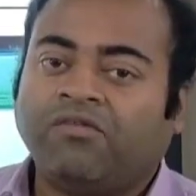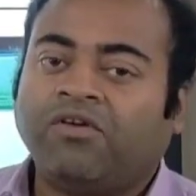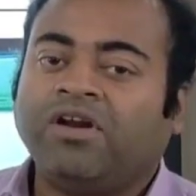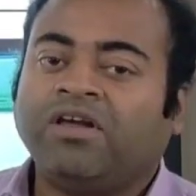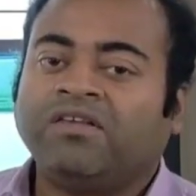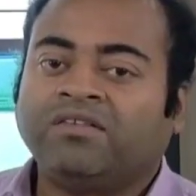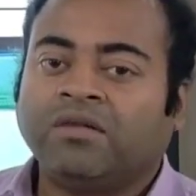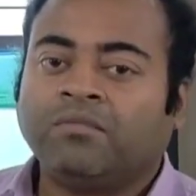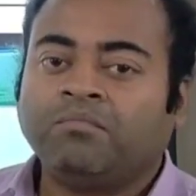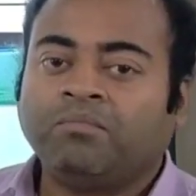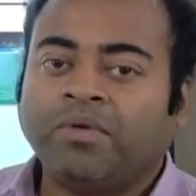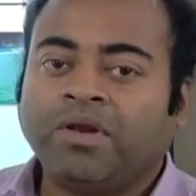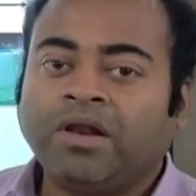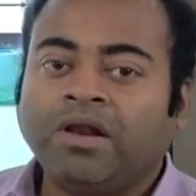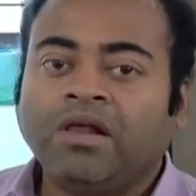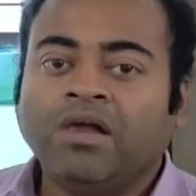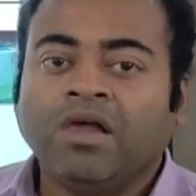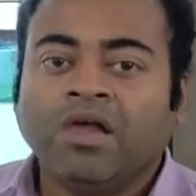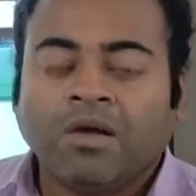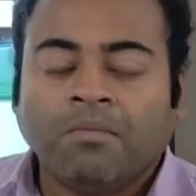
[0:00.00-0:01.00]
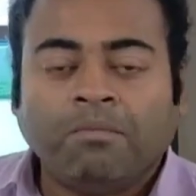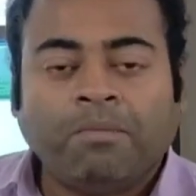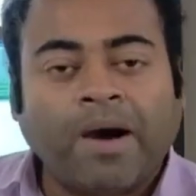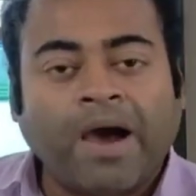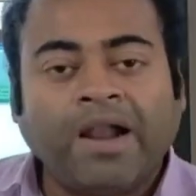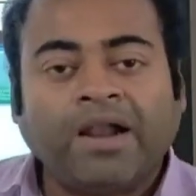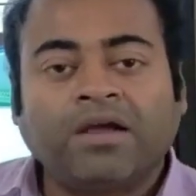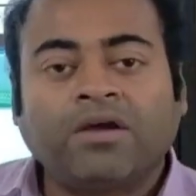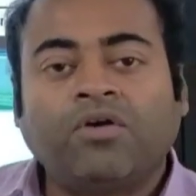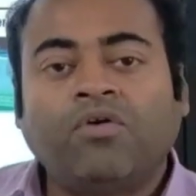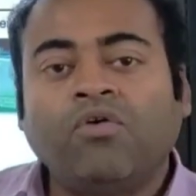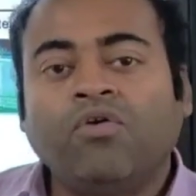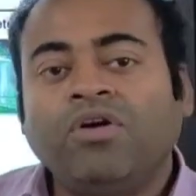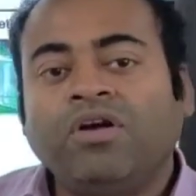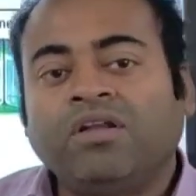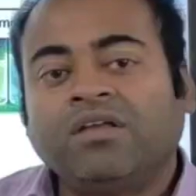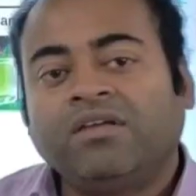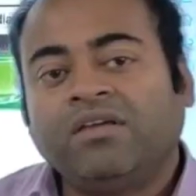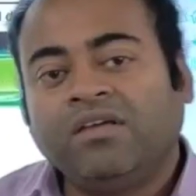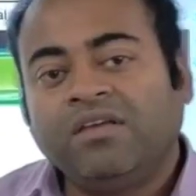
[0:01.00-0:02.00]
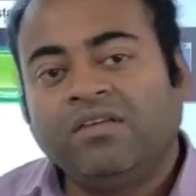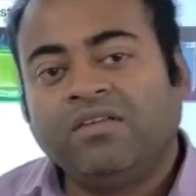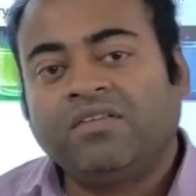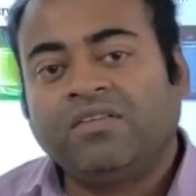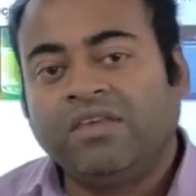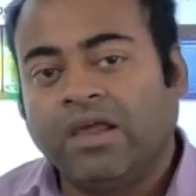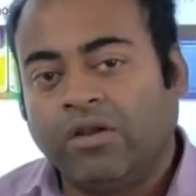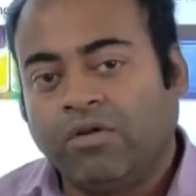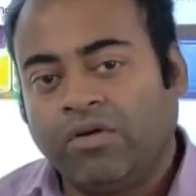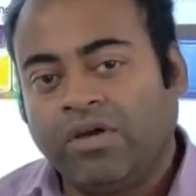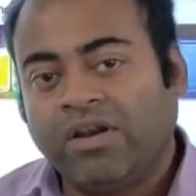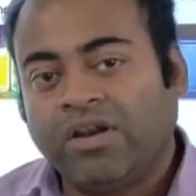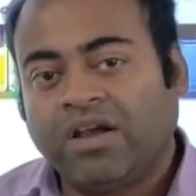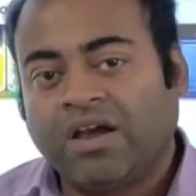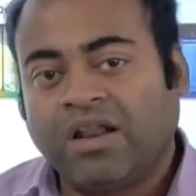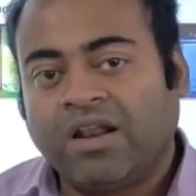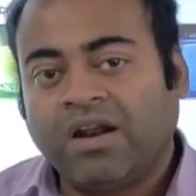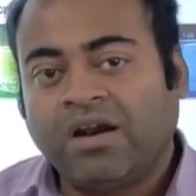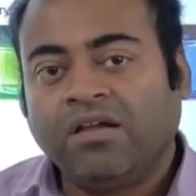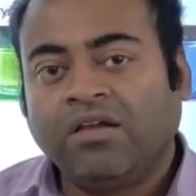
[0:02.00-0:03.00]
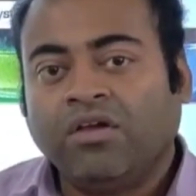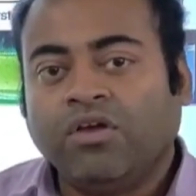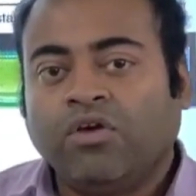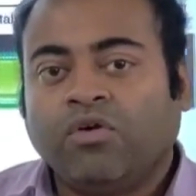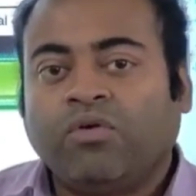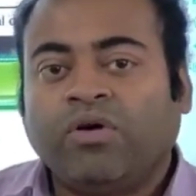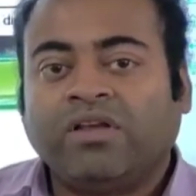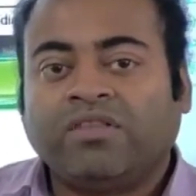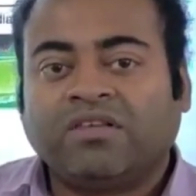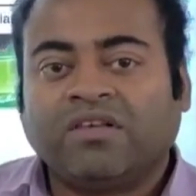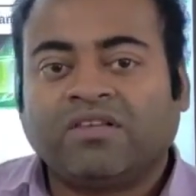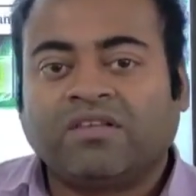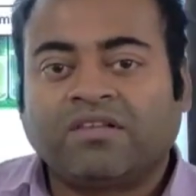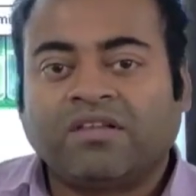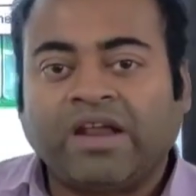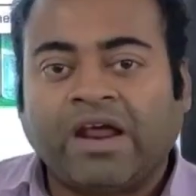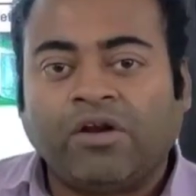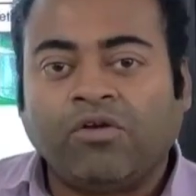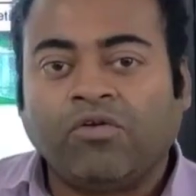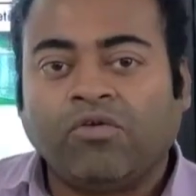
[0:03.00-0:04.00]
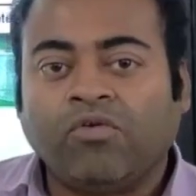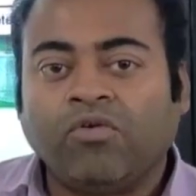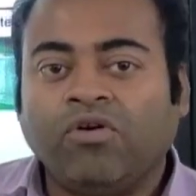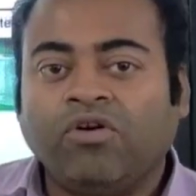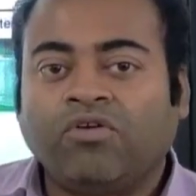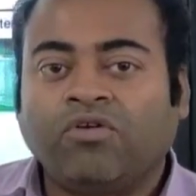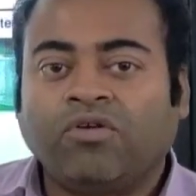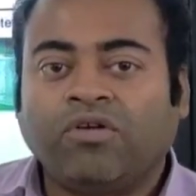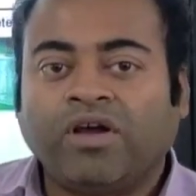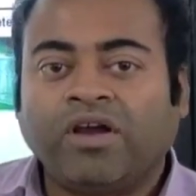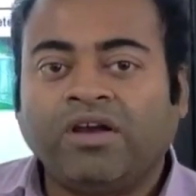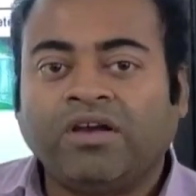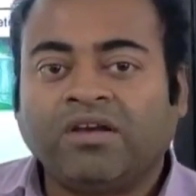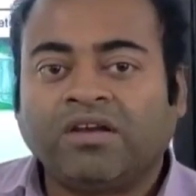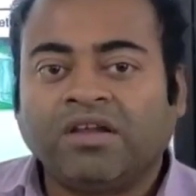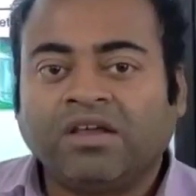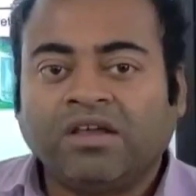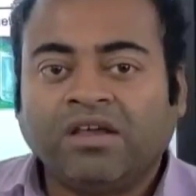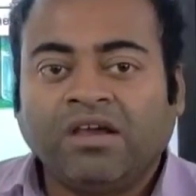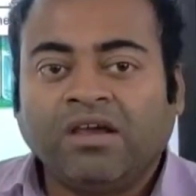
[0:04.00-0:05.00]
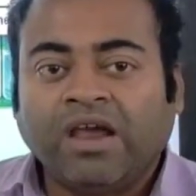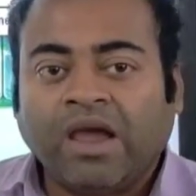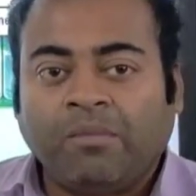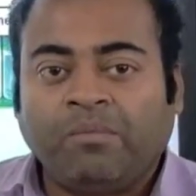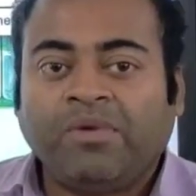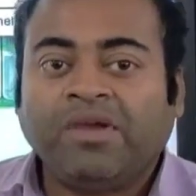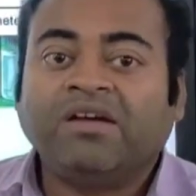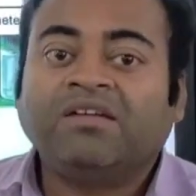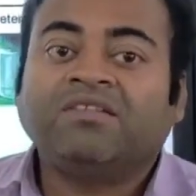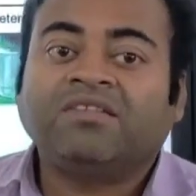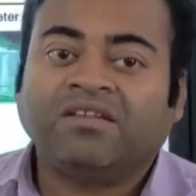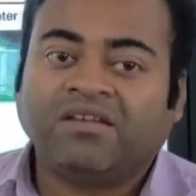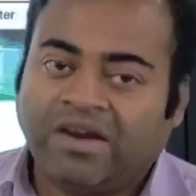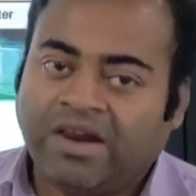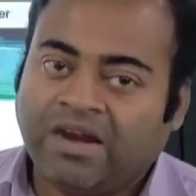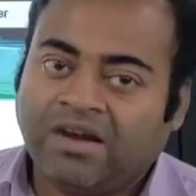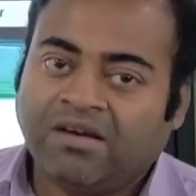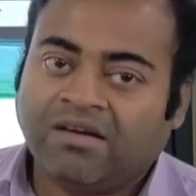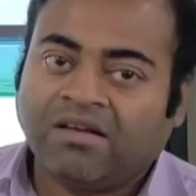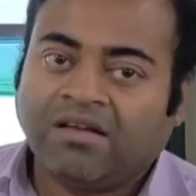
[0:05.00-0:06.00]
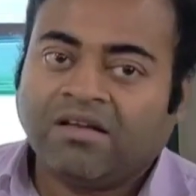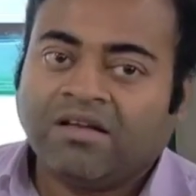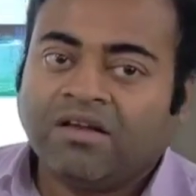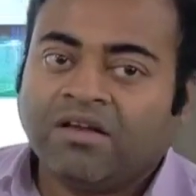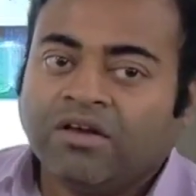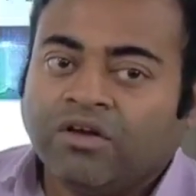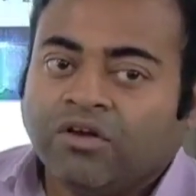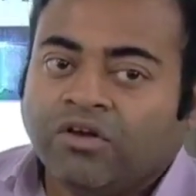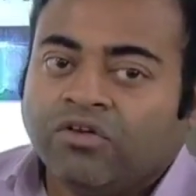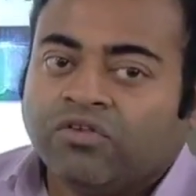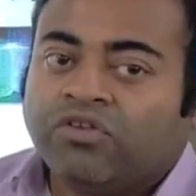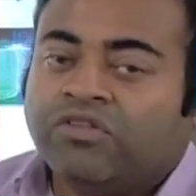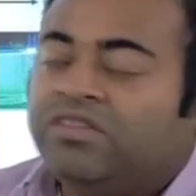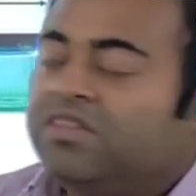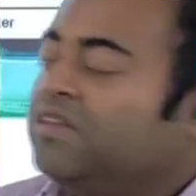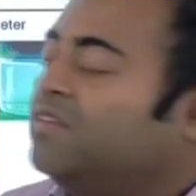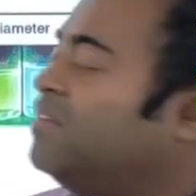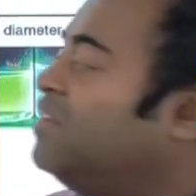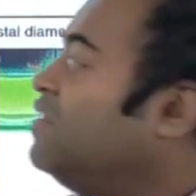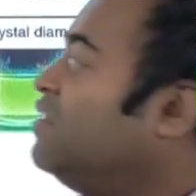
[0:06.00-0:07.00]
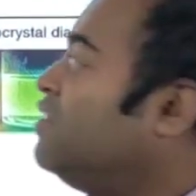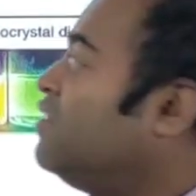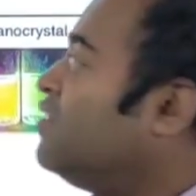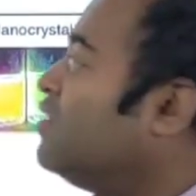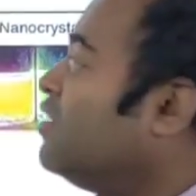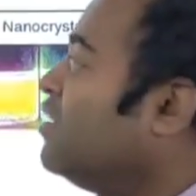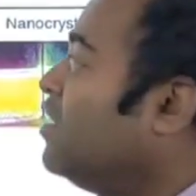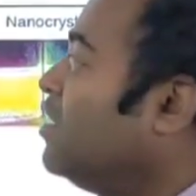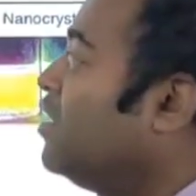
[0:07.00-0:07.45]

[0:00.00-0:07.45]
For example, bulk gold is yellow in color, whereas nano gold colloid appears red. So this is